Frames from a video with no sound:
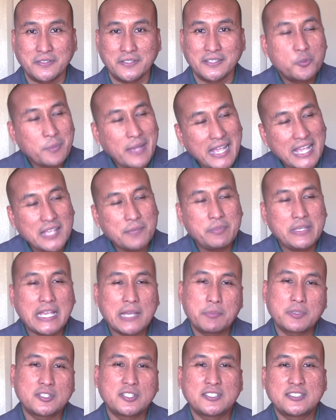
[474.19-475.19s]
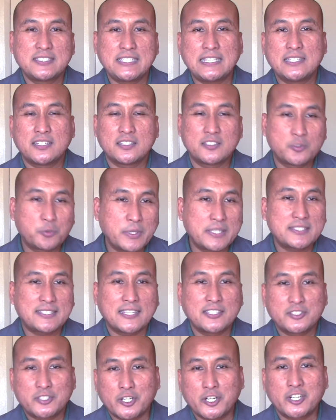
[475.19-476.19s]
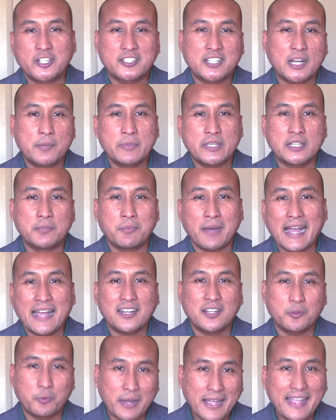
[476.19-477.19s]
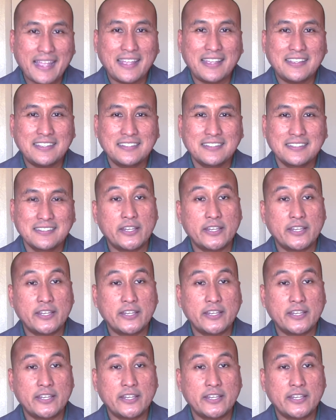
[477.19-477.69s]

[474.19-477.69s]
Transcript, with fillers: You may be able to see the twist and turn coming a mile away,